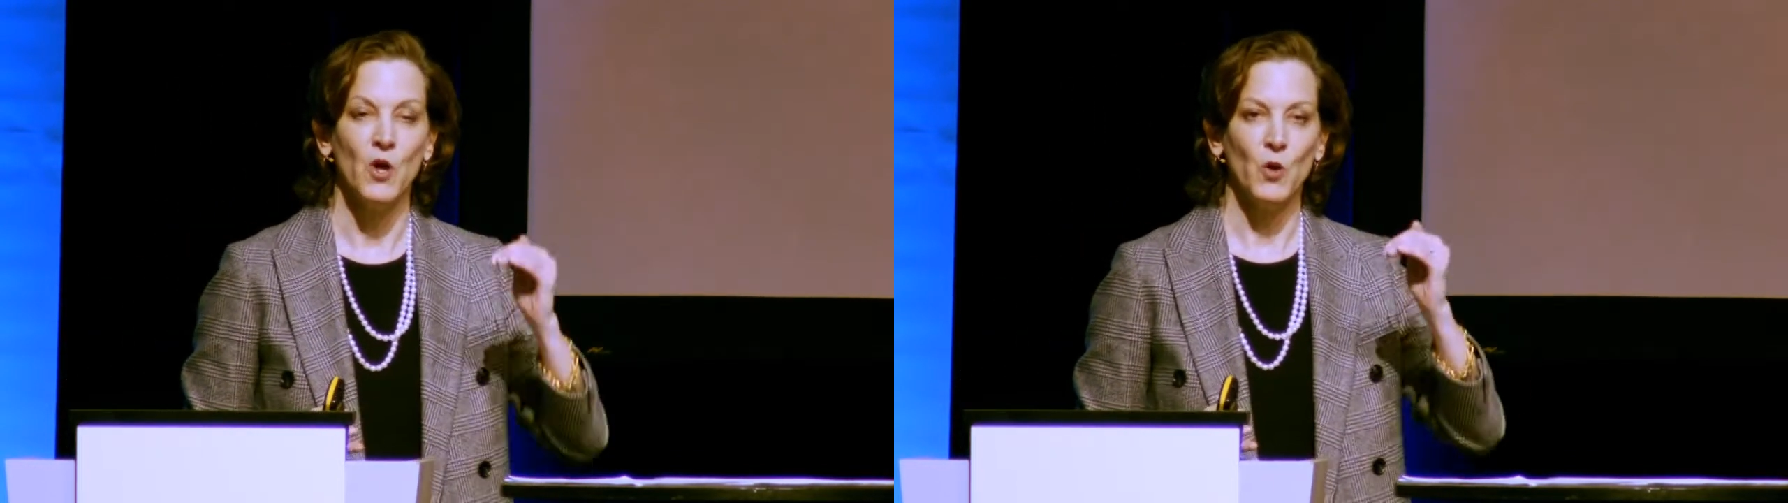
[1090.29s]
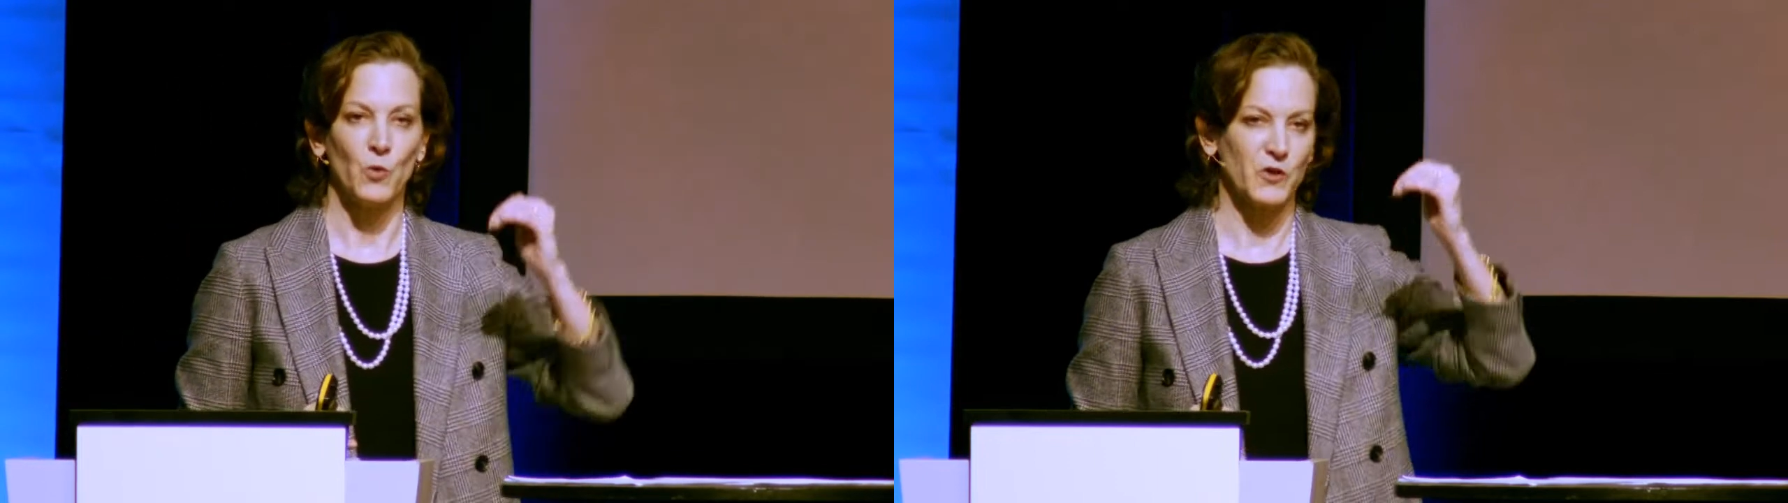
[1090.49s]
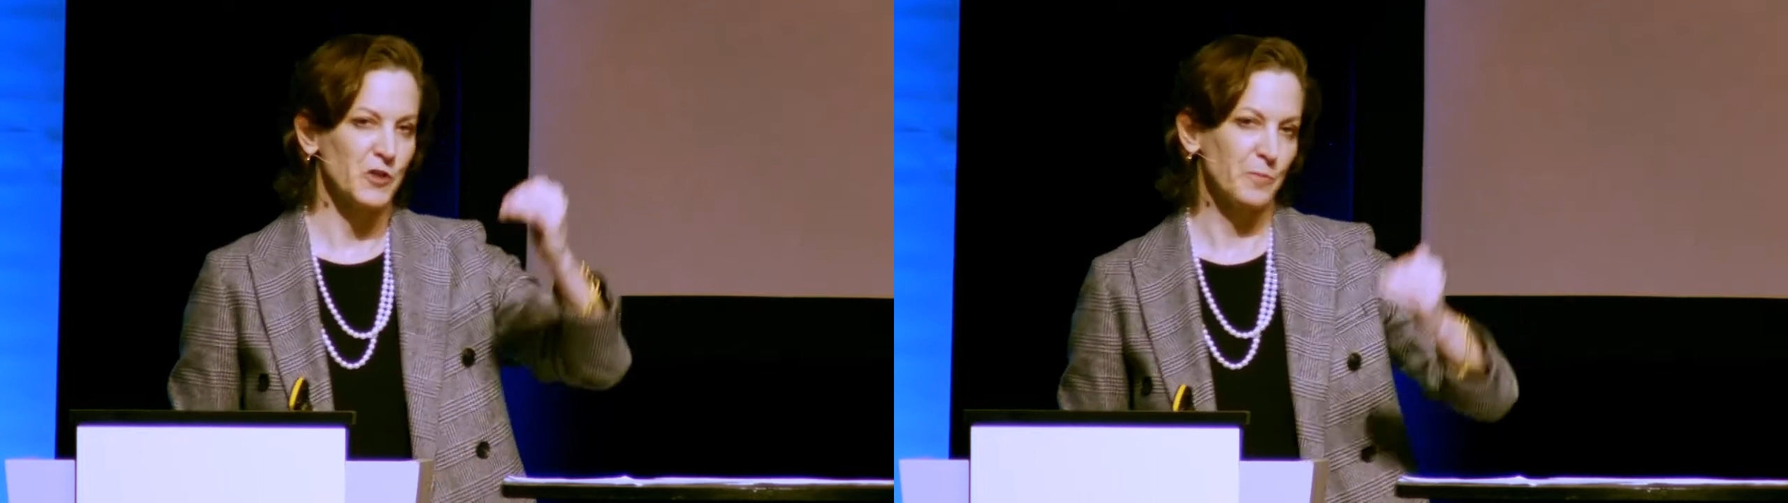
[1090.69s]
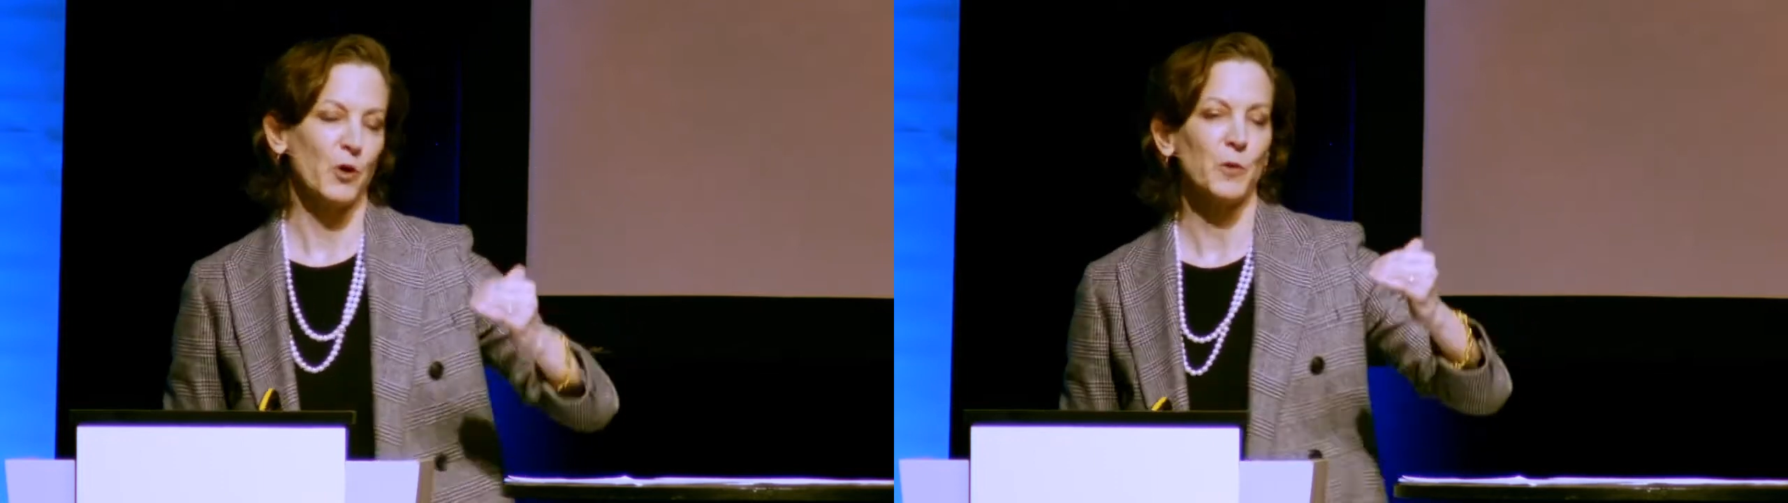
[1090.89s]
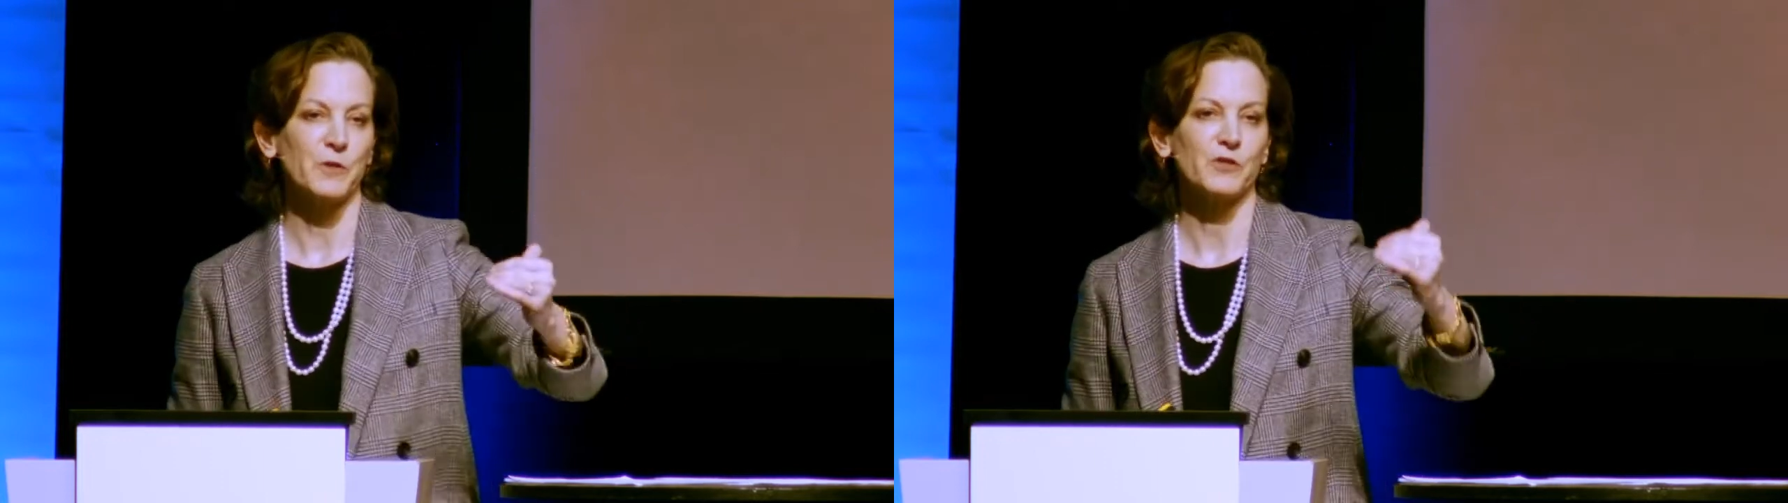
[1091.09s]
whereas the
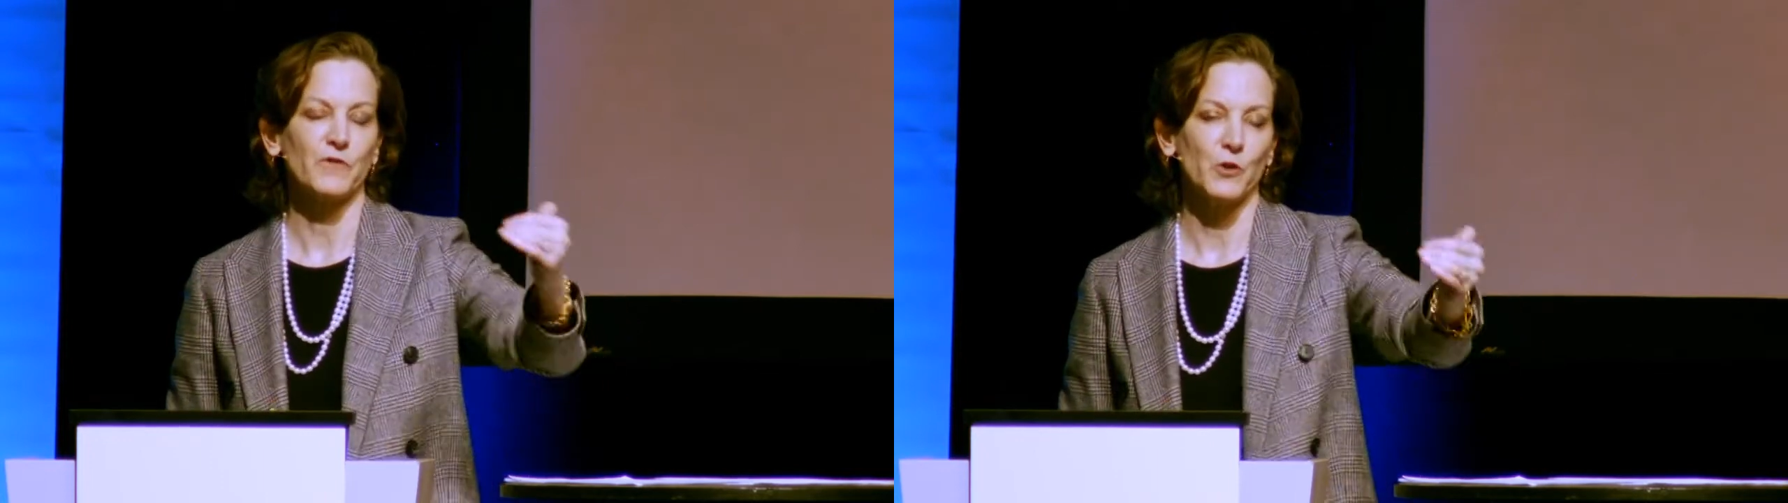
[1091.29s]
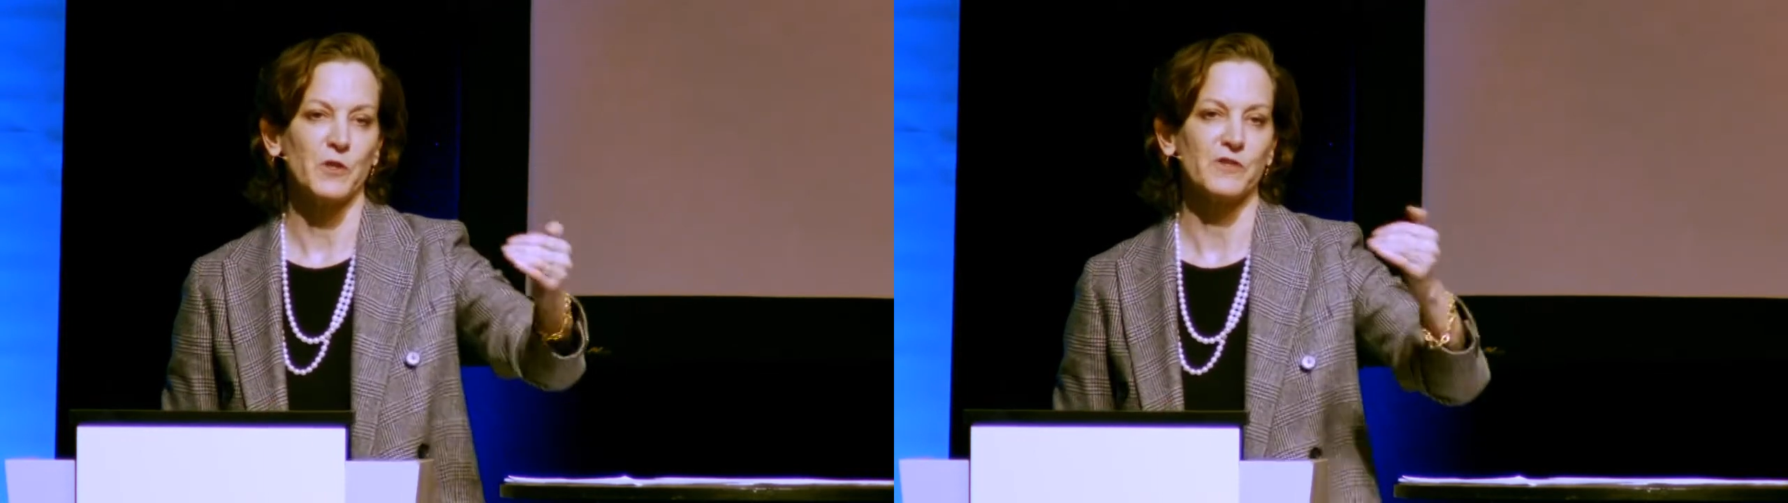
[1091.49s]
purpose of U.S.